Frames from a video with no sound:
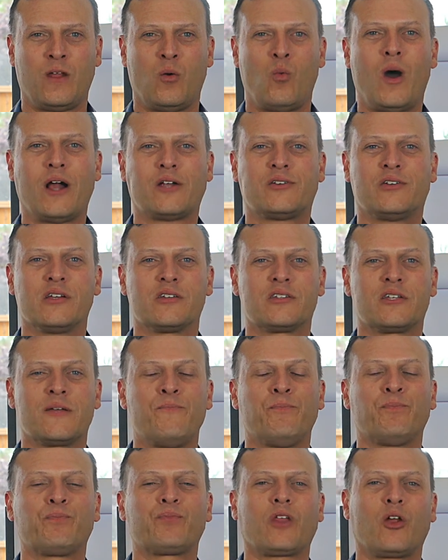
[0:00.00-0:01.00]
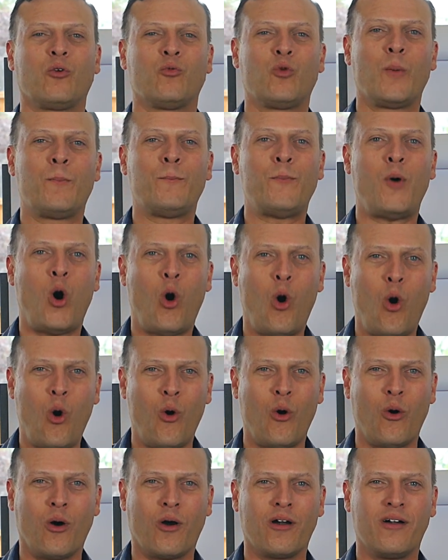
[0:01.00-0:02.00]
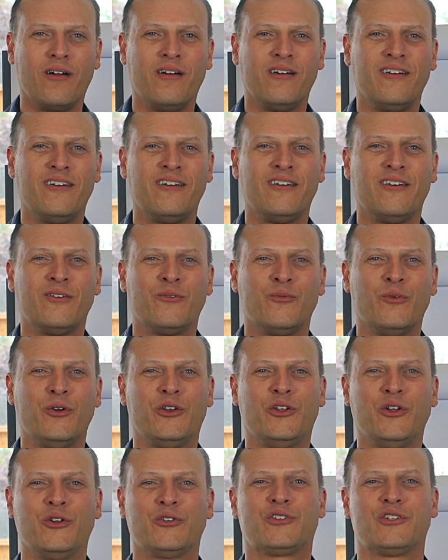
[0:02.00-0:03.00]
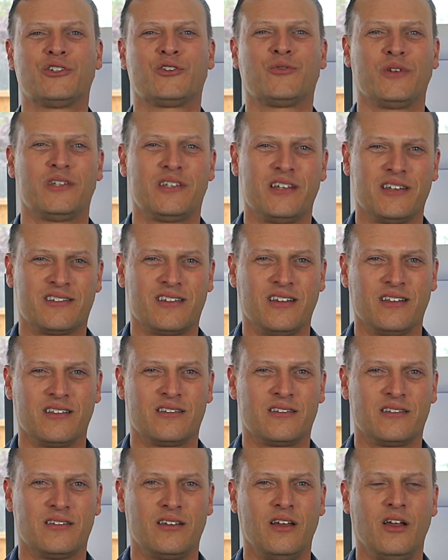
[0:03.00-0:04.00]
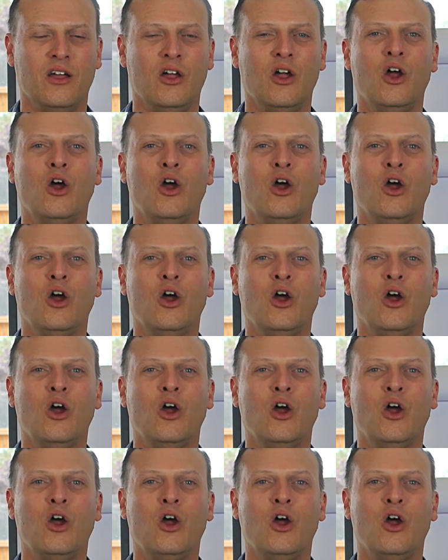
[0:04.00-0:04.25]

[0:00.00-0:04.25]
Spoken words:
Watch this. Rapport reduces resistance.